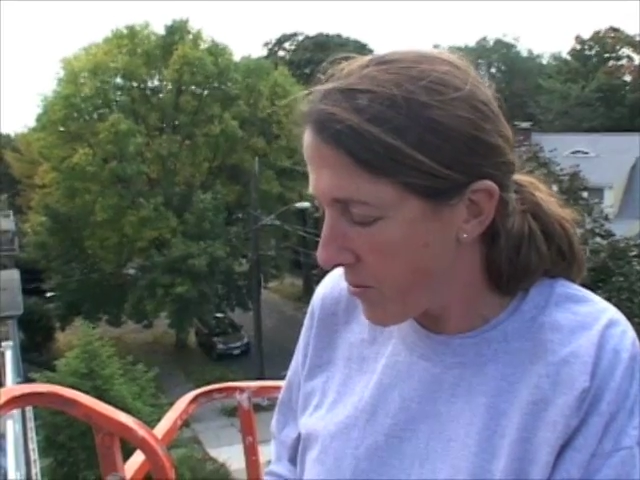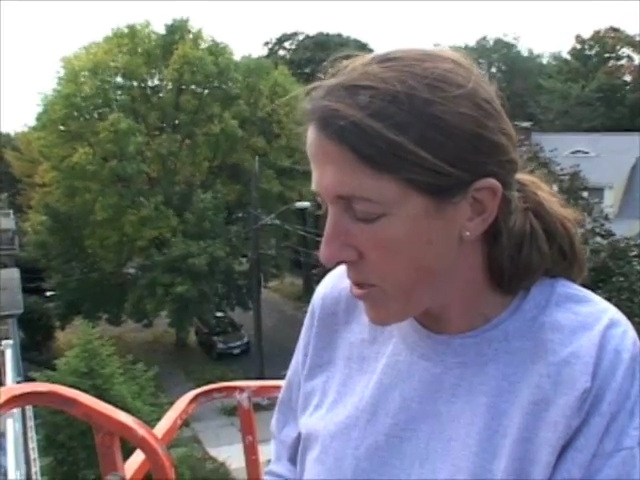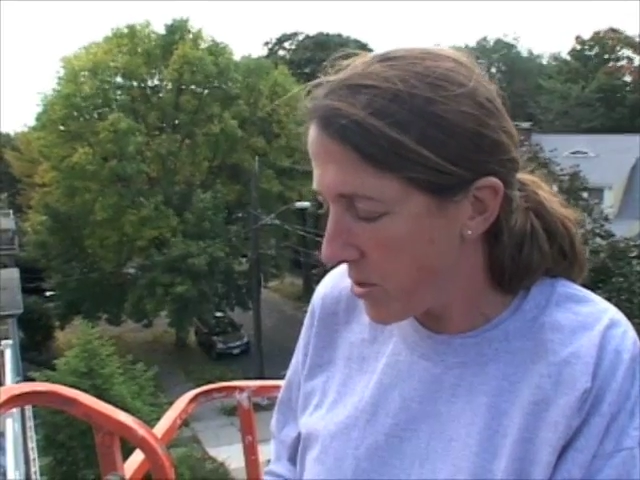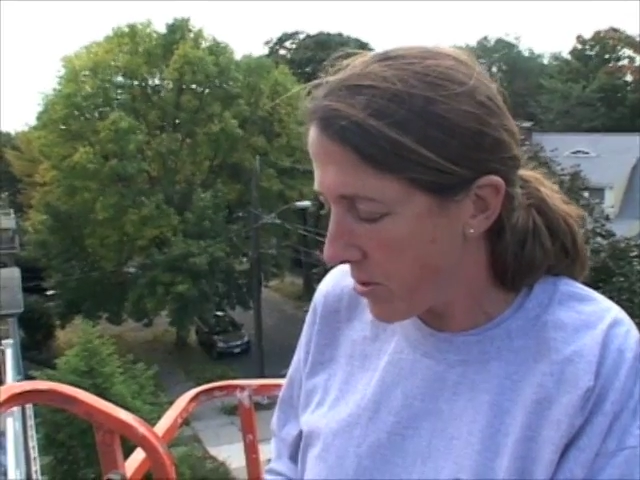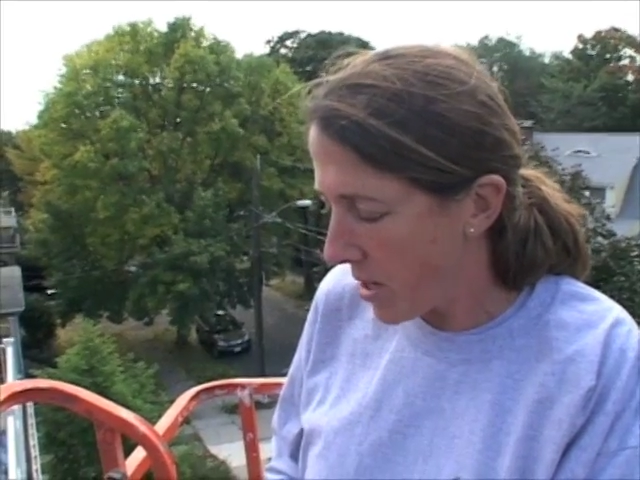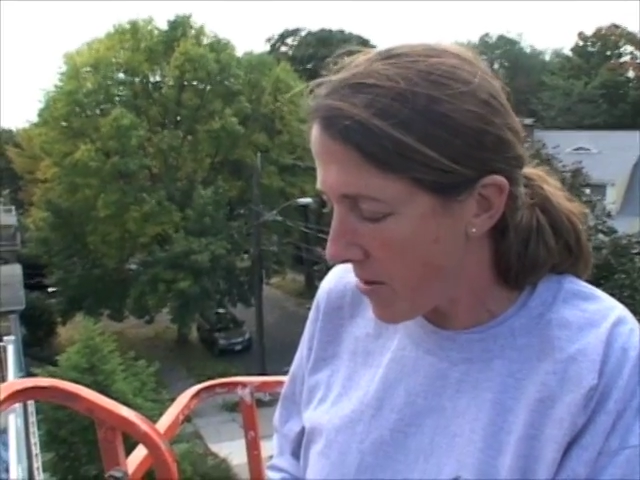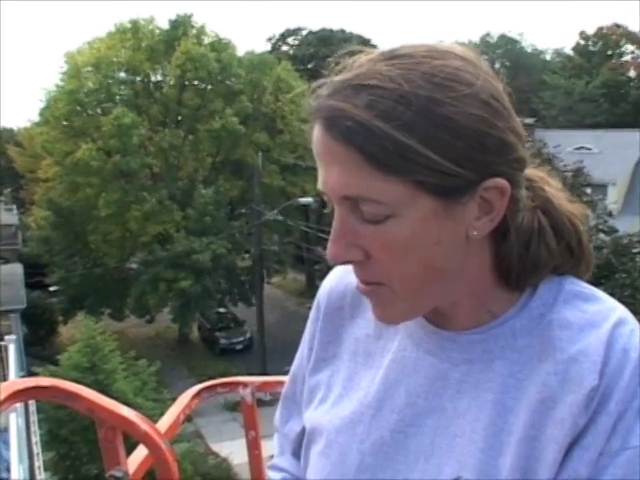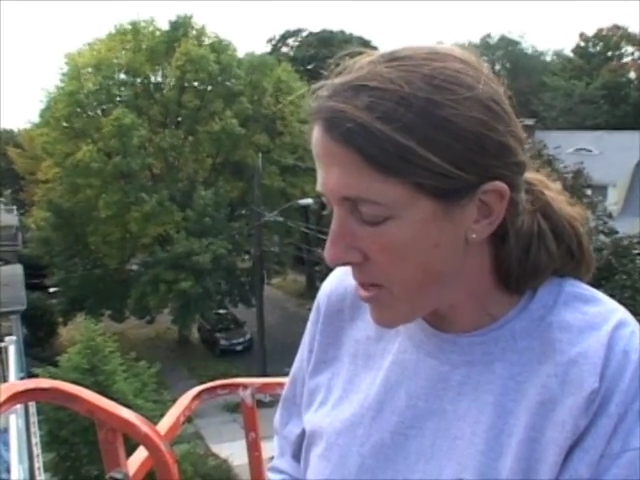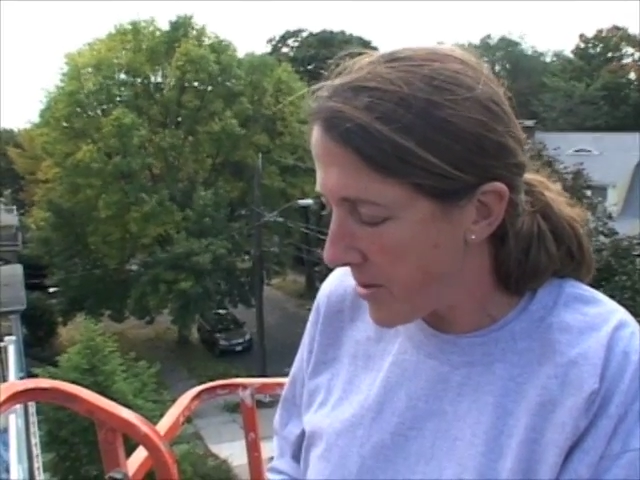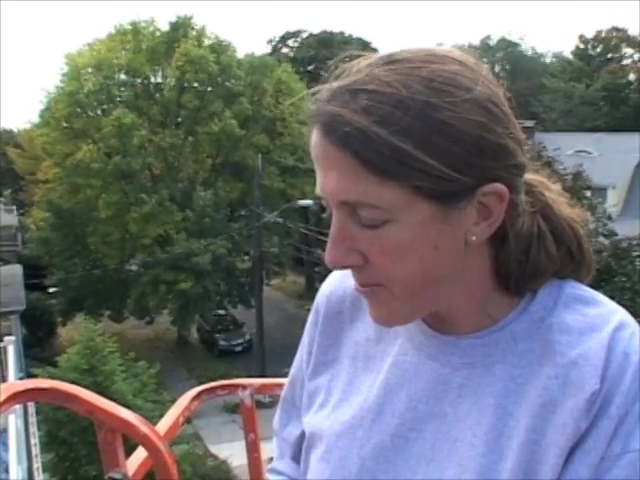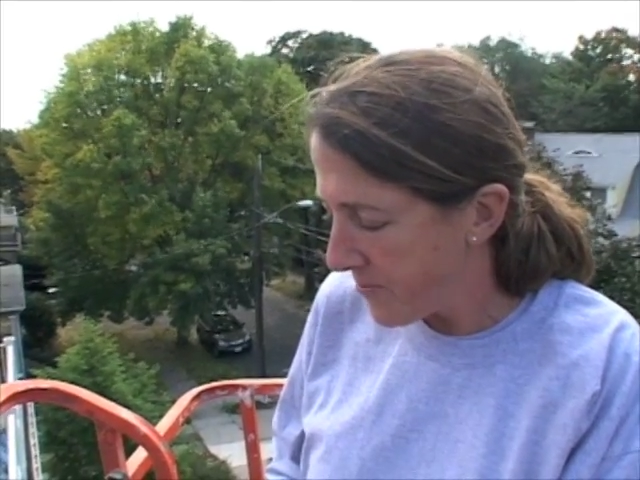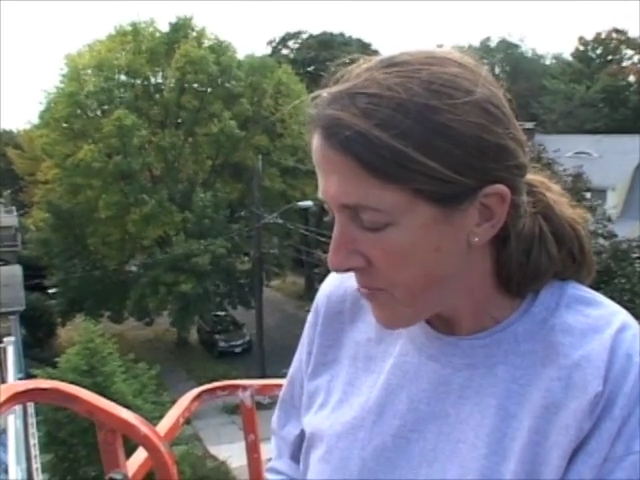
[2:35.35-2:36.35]
When you come
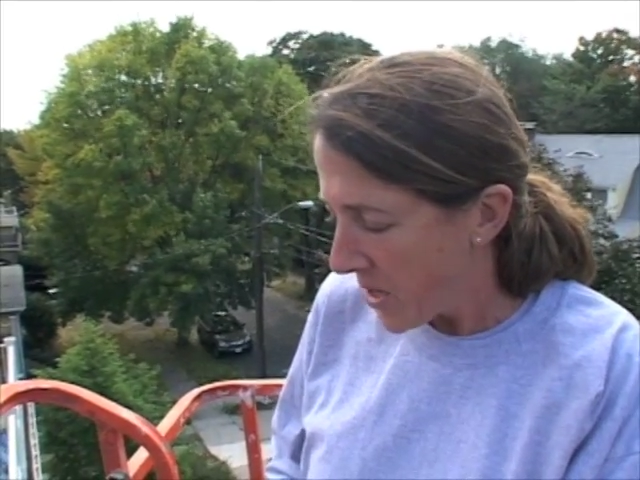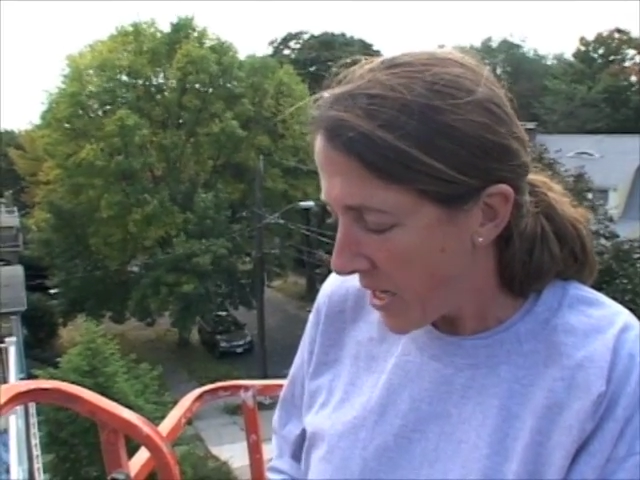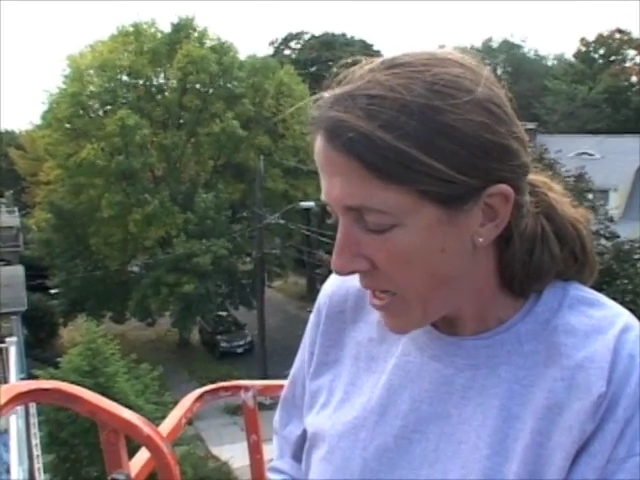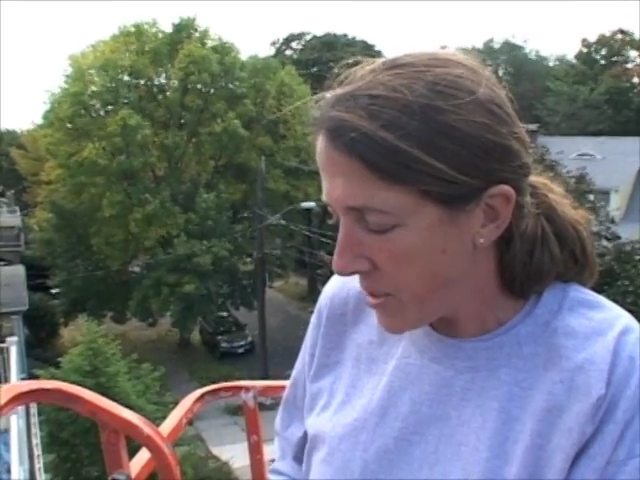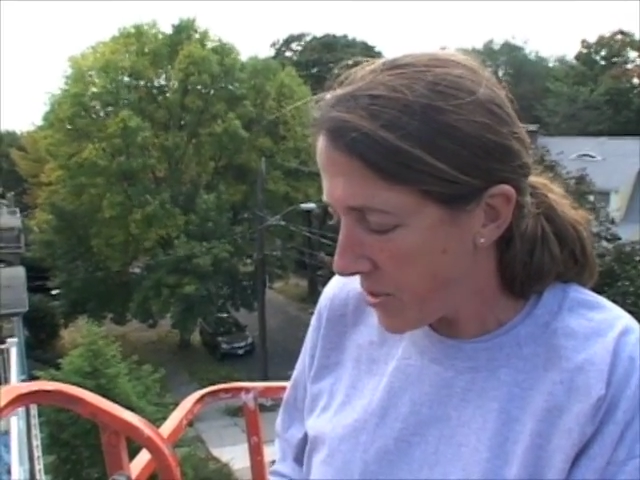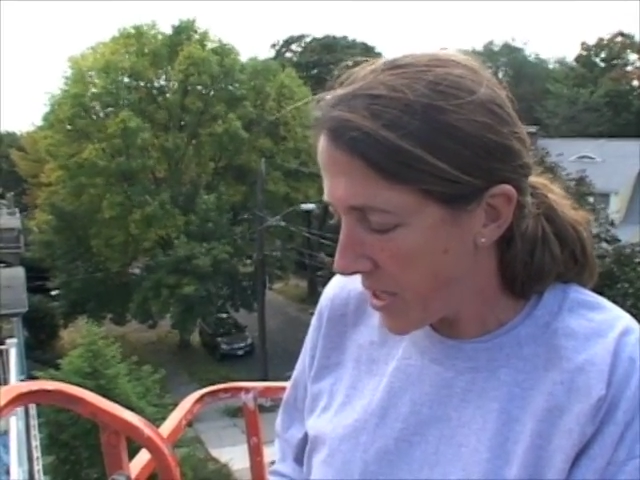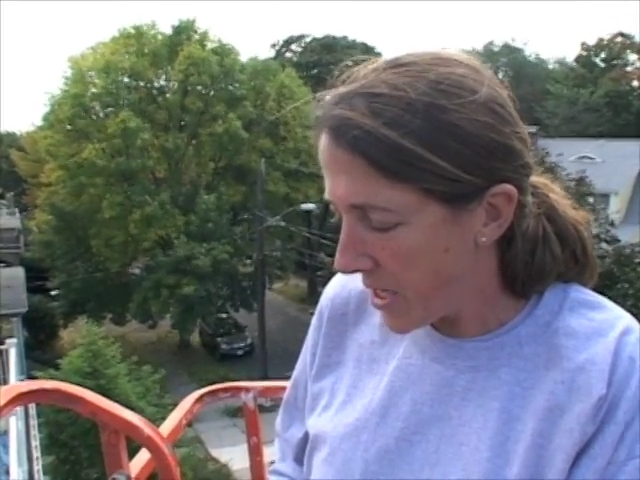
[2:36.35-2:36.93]
up and you